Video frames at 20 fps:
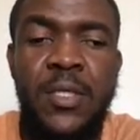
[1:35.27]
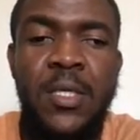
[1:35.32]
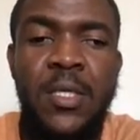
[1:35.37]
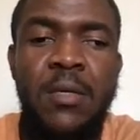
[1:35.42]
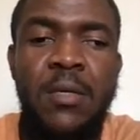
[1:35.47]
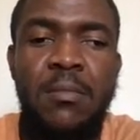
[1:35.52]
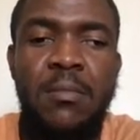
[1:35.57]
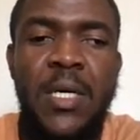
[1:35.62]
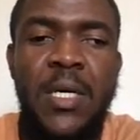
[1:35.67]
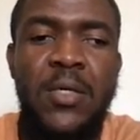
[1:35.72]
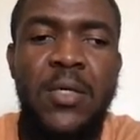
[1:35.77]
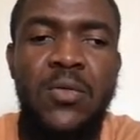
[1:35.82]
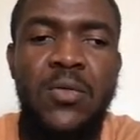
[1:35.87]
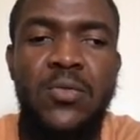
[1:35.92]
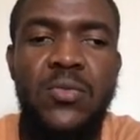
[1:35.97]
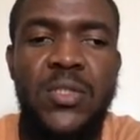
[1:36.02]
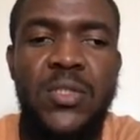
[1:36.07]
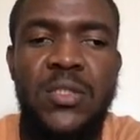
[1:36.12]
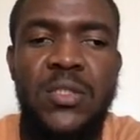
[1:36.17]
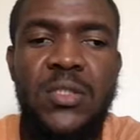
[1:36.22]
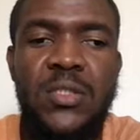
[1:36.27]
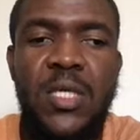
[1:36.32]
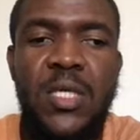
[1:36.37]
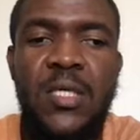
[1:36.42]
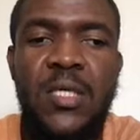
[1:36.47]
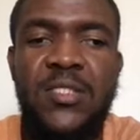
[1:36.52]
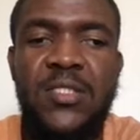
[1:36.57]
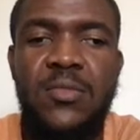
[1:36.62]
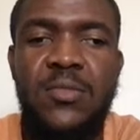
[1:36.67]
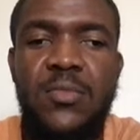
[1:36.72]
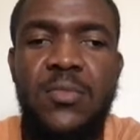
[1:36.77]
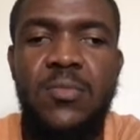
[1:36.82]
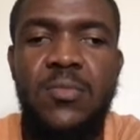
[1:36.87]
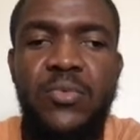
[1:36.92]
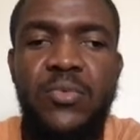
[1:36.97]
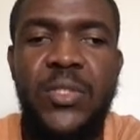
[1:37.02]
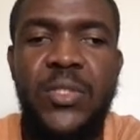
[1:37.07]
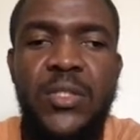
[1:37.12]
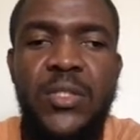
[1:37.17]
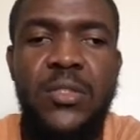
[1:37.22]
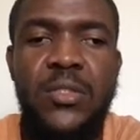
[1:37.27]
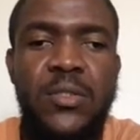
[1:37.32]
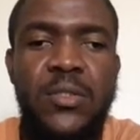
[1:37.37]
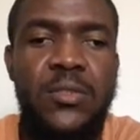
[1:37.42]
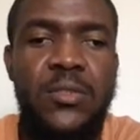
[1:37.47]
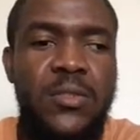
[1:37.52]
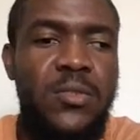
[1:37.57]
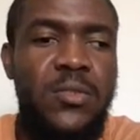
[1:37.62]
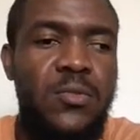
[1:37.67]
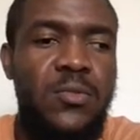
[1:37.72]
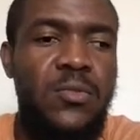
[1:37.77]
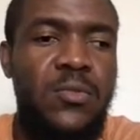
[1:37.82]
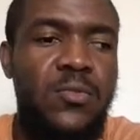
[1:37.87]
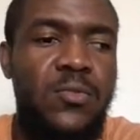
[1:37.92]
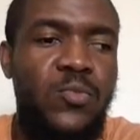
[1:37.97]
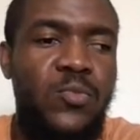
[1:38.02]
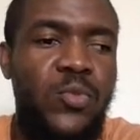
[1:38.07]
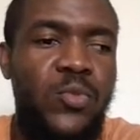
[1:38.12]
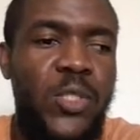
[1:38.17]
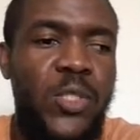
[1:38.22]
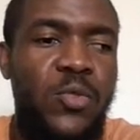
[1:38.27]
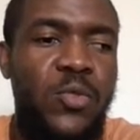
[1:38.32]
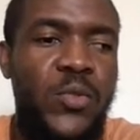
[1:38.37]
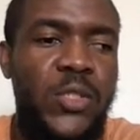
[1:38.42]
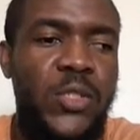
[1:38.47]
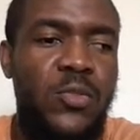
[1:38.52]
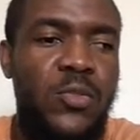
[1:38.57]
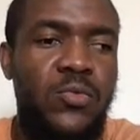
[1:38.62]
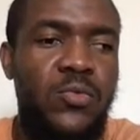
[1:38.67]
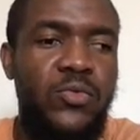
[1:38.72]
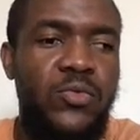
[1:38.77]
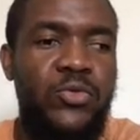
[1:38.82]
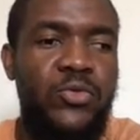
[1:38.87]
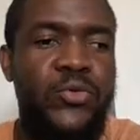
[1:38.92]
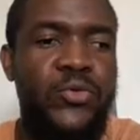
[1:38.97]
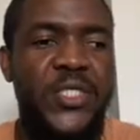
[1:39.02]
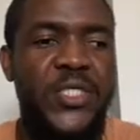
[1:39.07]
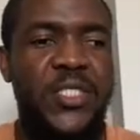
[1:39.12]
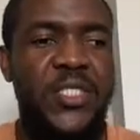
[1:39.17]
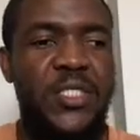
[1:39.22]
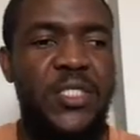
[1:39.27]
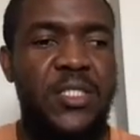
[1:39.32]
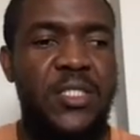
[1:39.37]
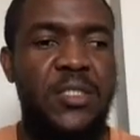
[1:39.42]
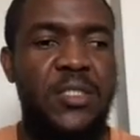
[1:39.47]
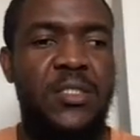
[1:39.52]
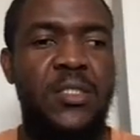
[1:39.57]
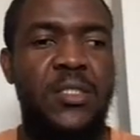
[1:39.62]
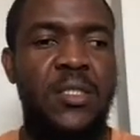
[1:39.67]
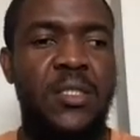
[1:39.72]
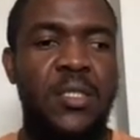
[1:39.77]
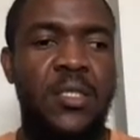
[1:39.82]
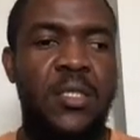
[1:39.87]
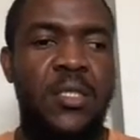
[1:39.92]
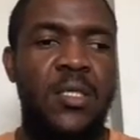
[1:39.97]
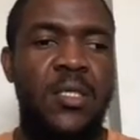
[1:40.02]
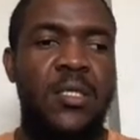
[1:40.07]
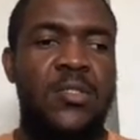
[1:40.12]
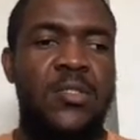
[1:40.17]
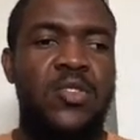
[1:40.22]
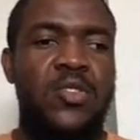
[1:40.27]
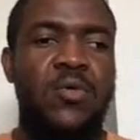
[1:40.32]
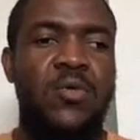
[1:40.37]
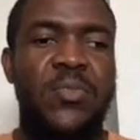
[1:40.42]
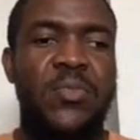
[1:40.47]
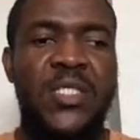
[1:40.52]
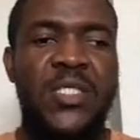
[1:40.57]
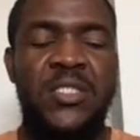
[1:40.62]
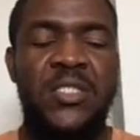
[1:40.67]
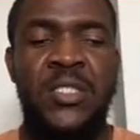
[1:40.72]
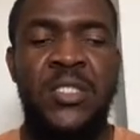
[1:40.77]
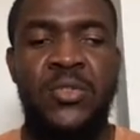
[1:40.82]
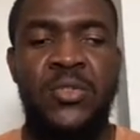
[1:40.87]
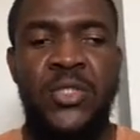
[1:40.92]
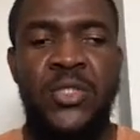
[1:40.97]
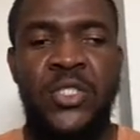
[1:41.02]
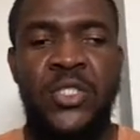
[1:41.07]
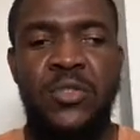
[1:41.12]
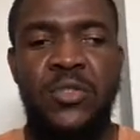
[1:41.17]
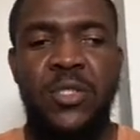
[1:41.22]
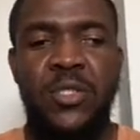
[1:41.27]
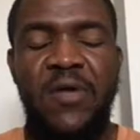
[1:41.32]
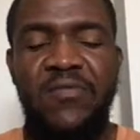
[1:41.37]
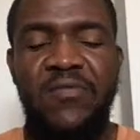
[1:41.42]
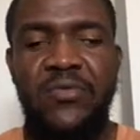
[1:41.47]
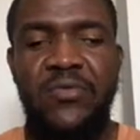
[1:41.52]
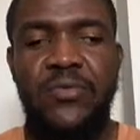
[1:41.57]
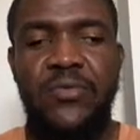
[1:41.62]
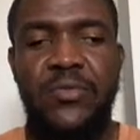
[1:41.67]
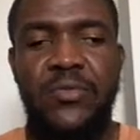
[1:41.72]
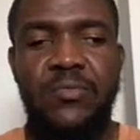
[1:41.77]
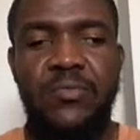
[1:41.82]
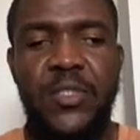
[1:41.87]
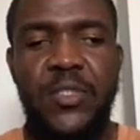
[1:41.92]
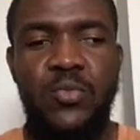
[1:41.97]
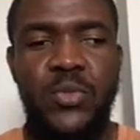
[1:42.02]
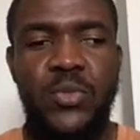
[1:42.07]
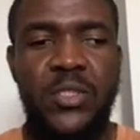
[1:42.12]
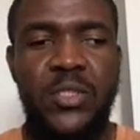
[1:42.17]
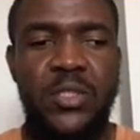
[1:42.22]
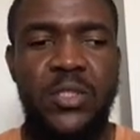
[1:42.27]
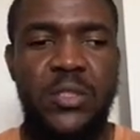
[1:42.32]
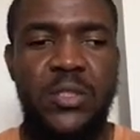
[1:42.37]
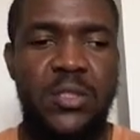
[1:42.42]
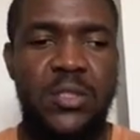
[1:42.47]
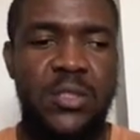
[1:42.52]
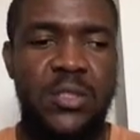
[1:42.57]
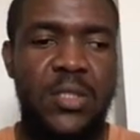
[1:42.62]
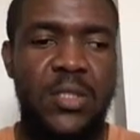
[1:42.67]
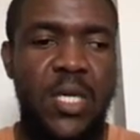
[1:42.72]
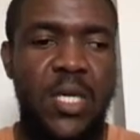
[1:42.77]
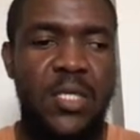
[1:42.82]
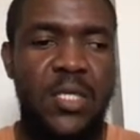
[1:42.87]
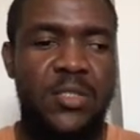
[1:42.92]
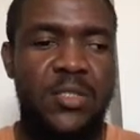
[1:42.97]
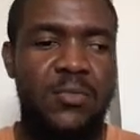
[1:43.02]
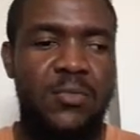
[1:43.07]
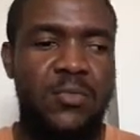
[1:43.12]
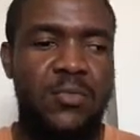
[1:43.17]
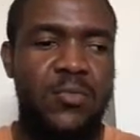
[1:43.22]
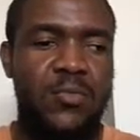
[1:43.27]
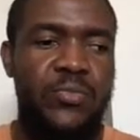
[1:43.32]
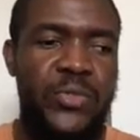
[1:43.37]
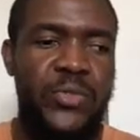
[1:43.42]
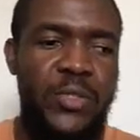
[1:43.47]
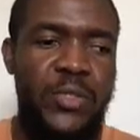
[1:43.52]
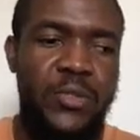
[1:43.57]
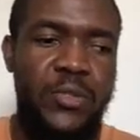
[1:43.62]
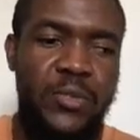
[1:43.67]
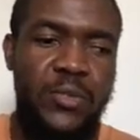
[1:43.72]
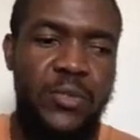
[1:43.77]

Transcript: by using Ansible Builder. So we're going to create some execution environment with this Ansible Builder.